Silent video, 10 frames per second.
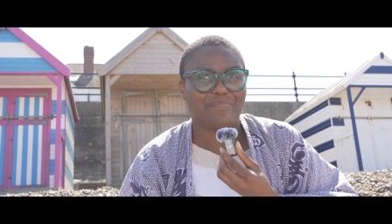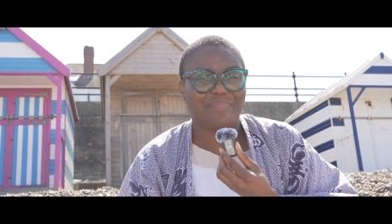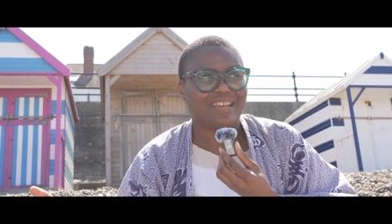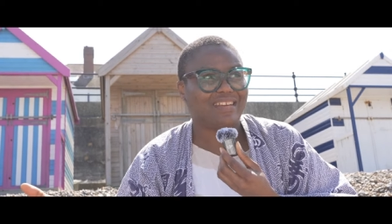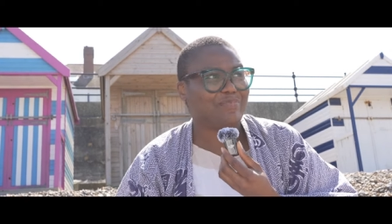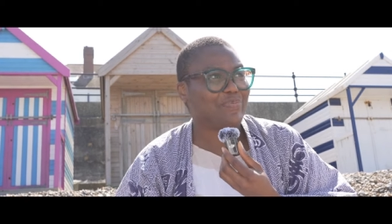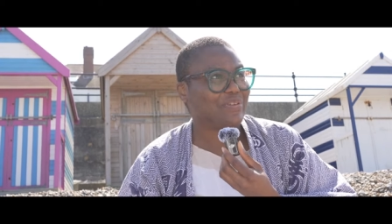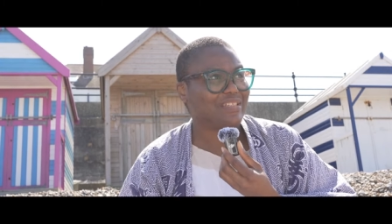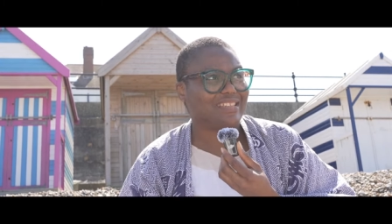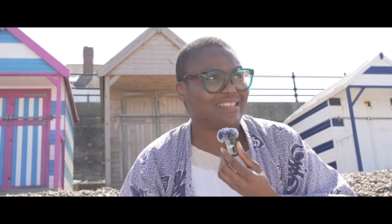Me and the
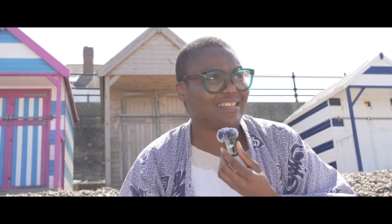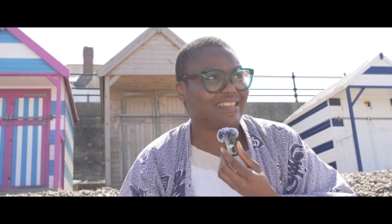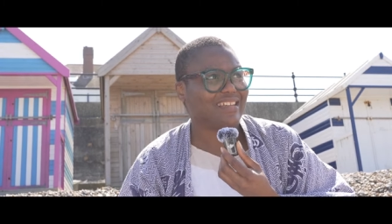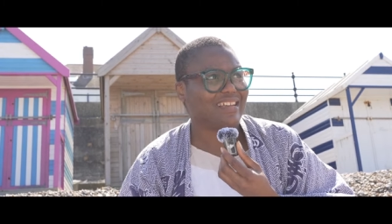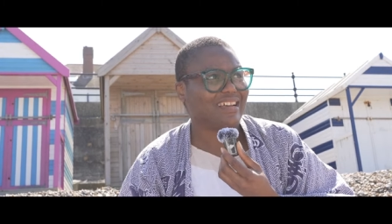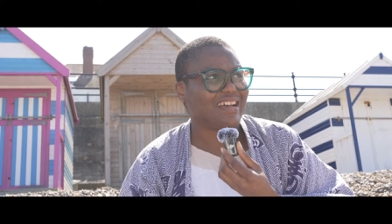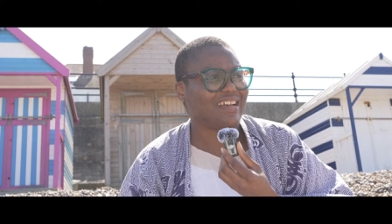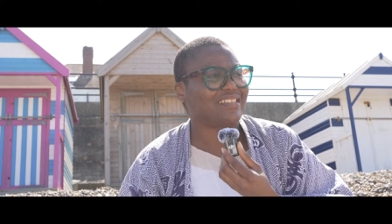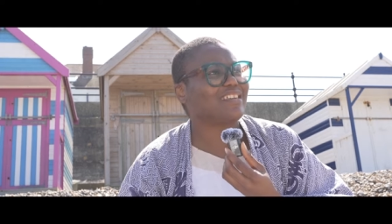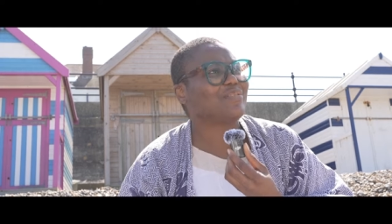boys.
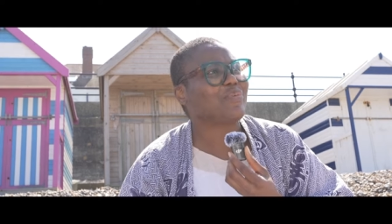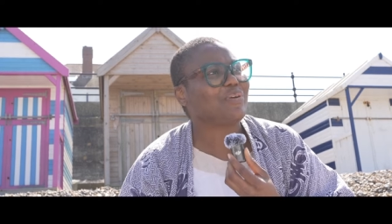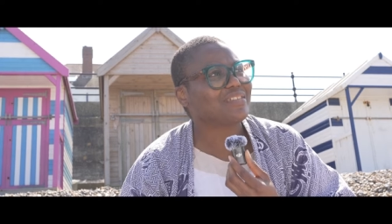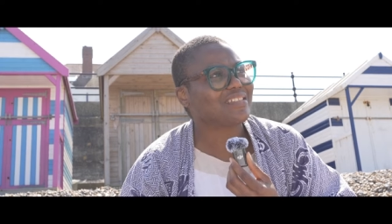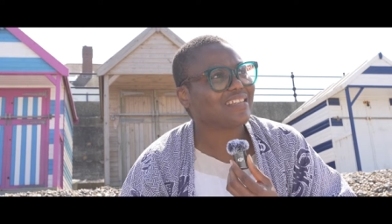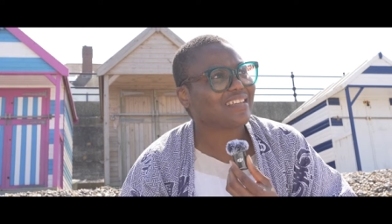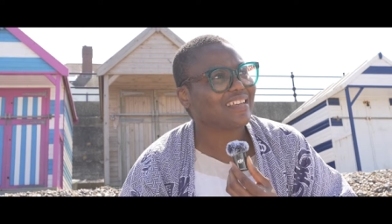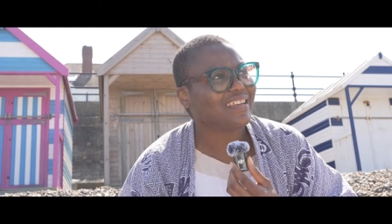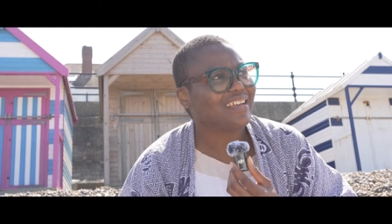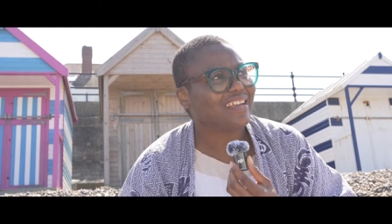I said, what?
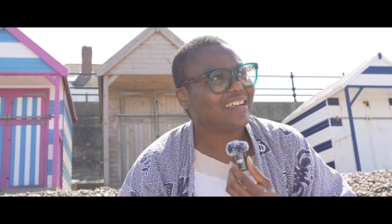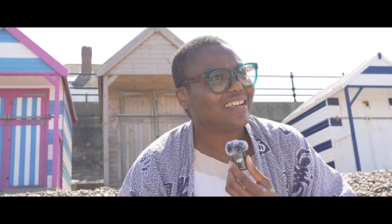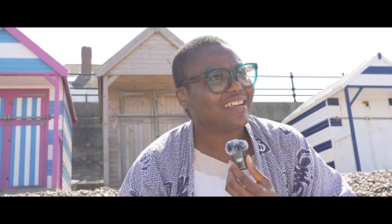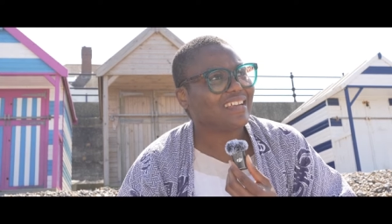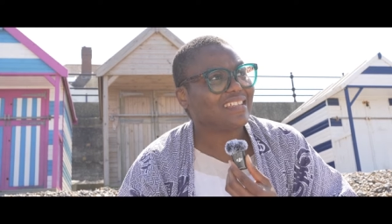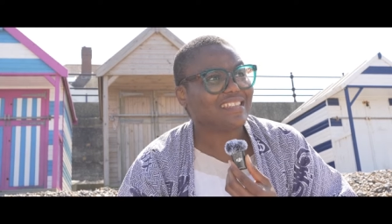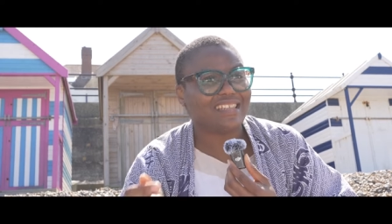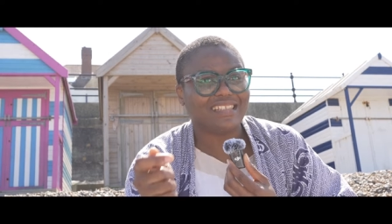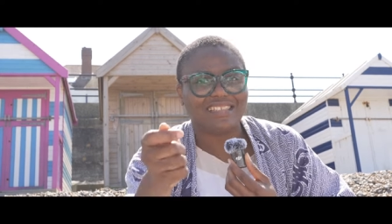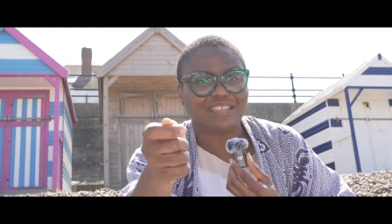He
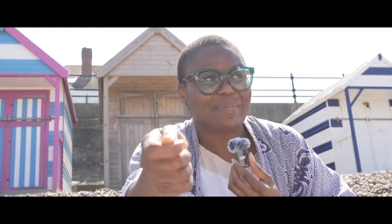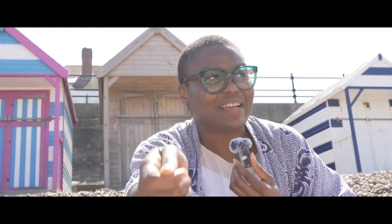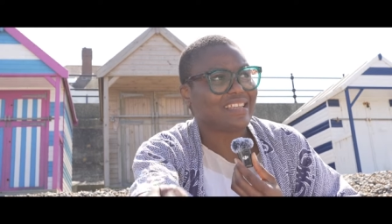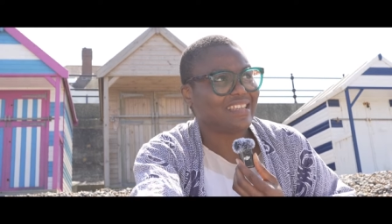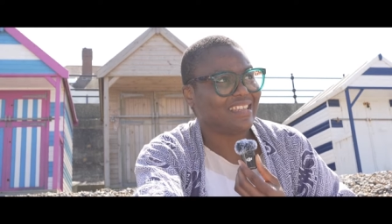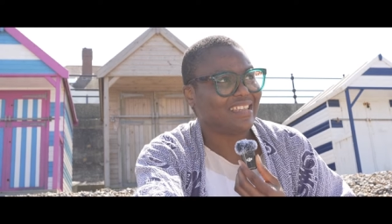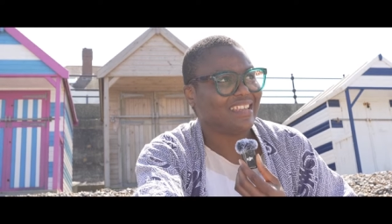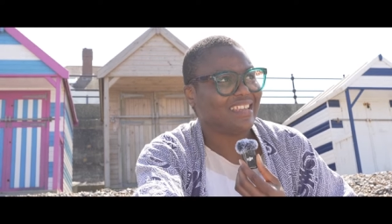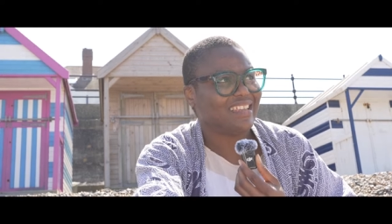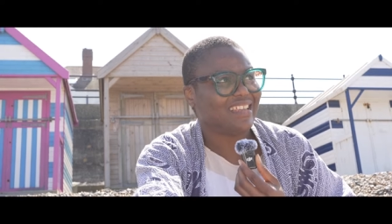said, this is my key
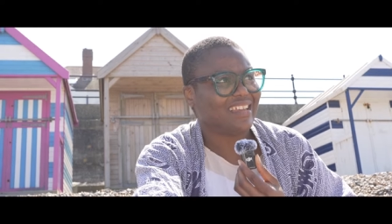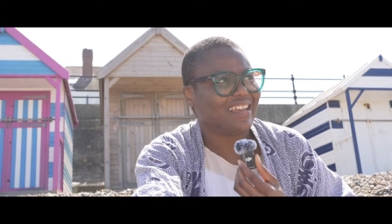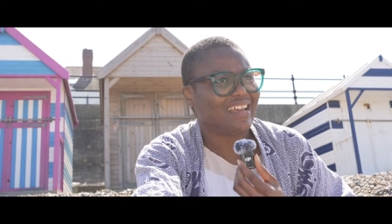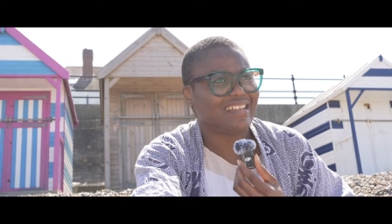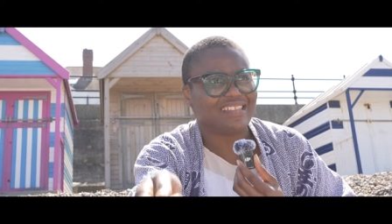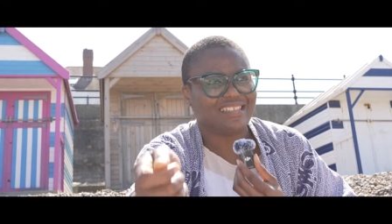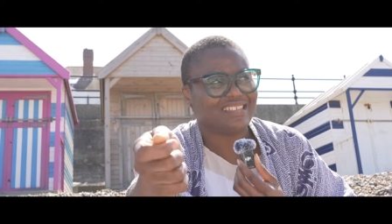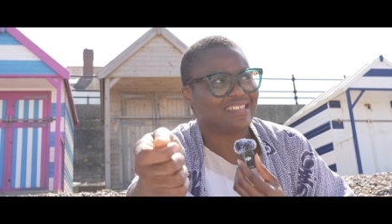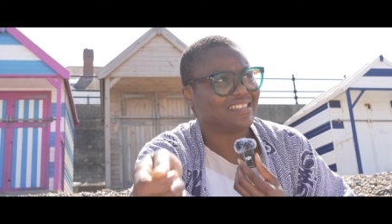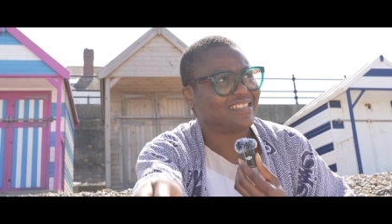and
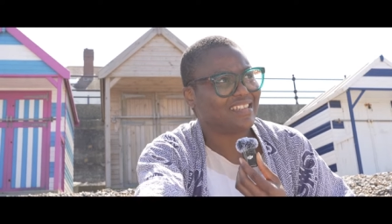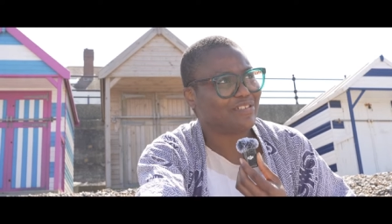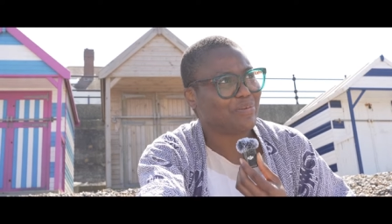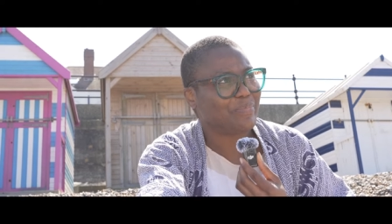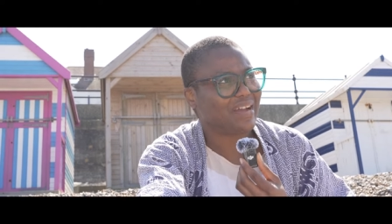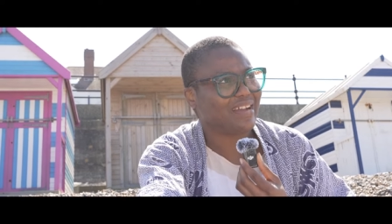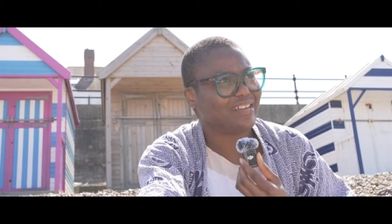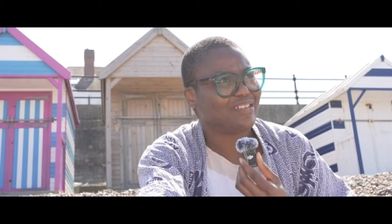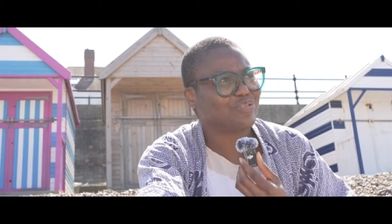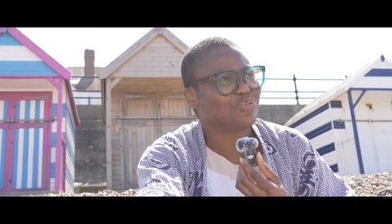this is the number
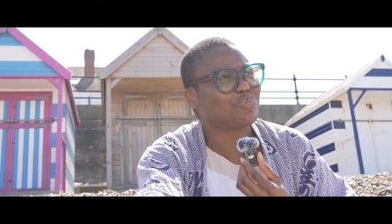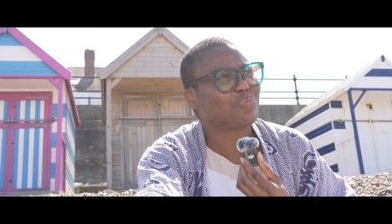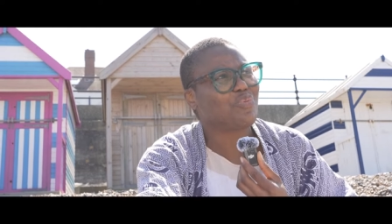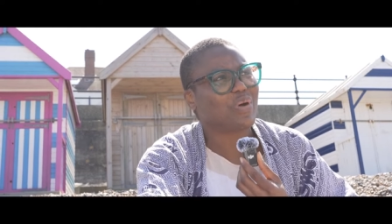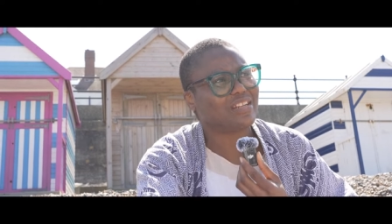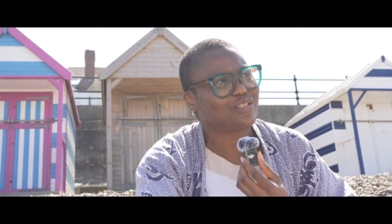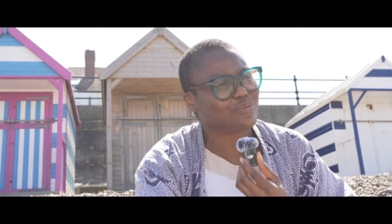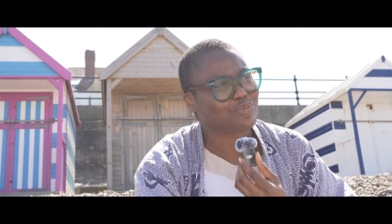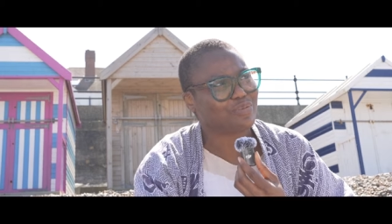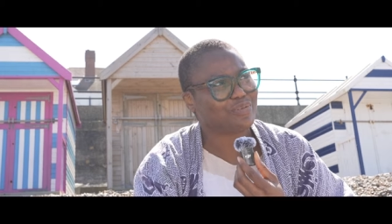
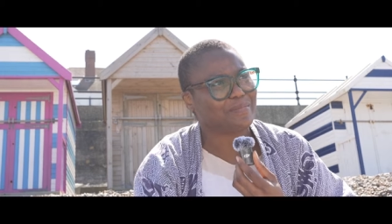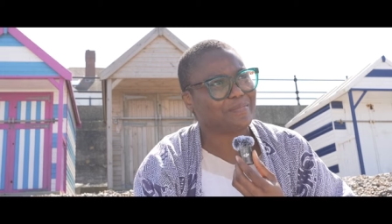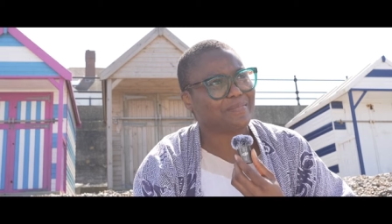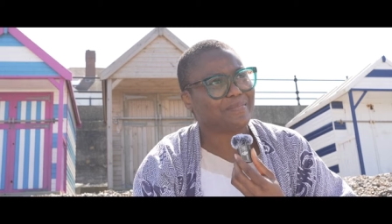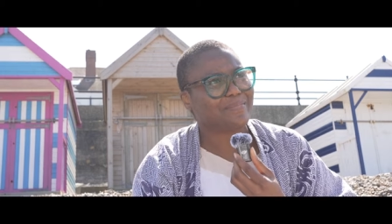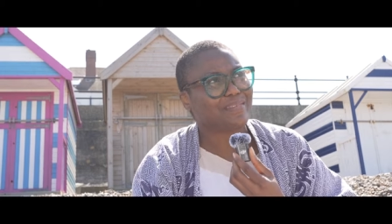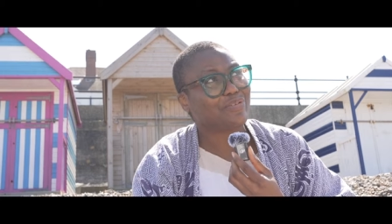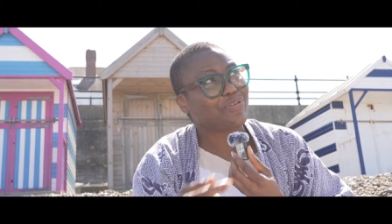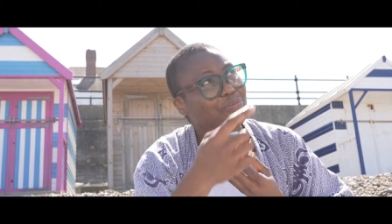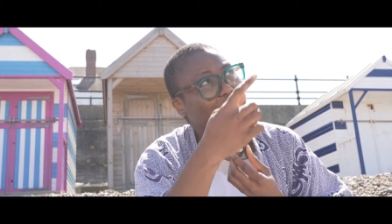212.
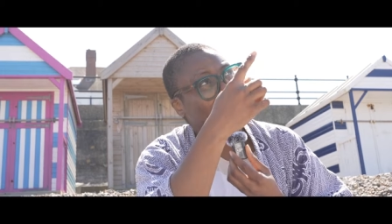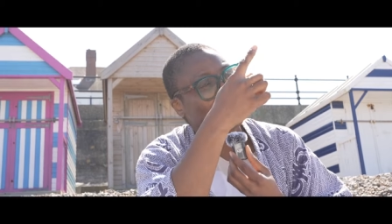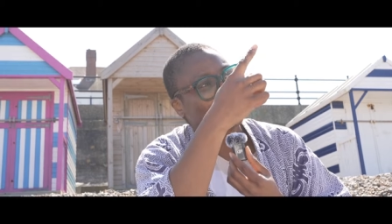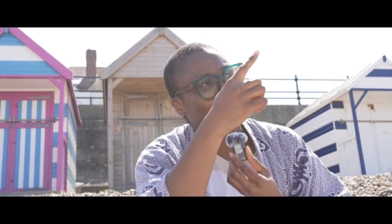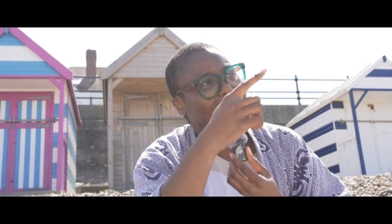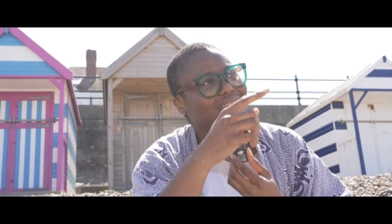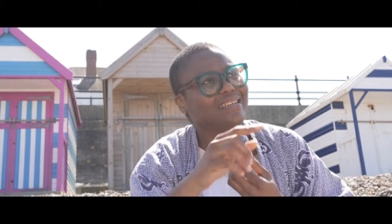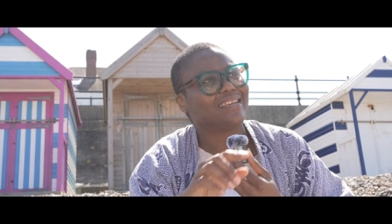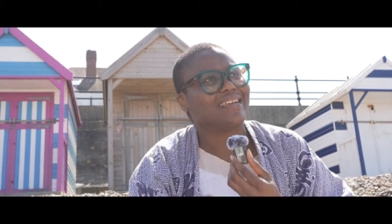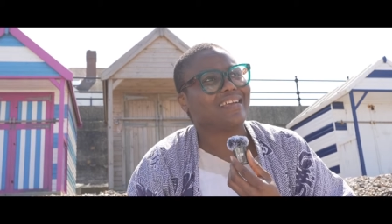Go upstairs
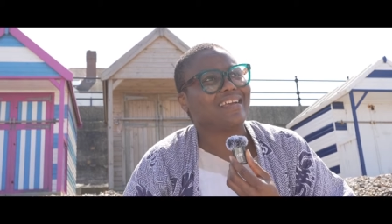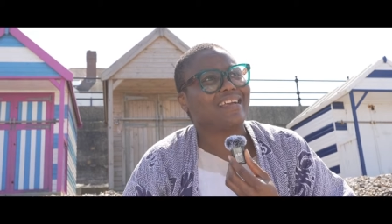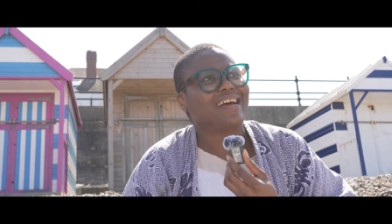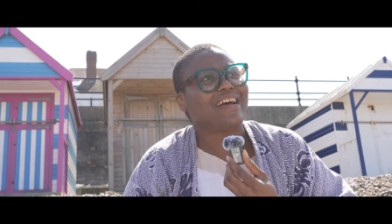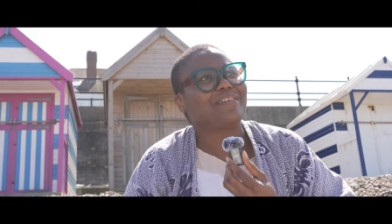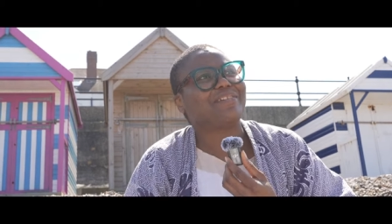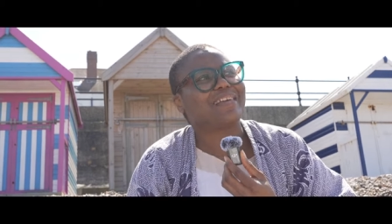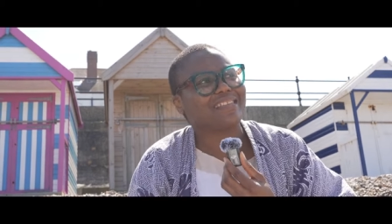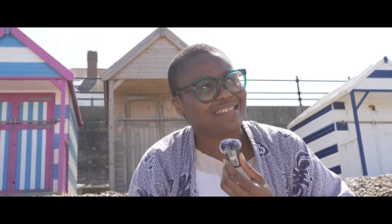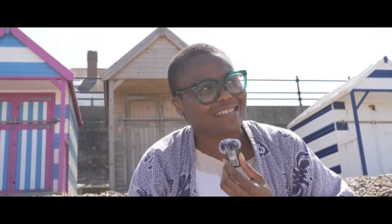and
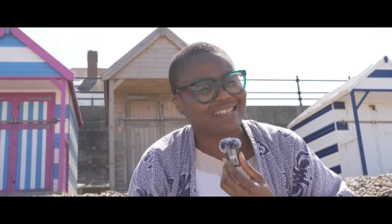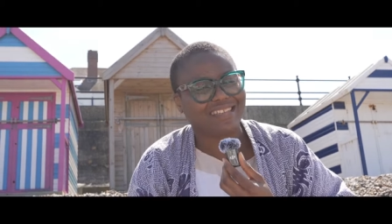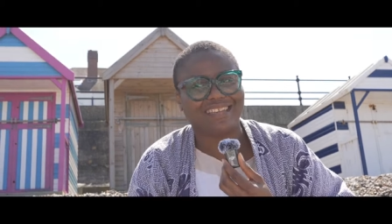rest.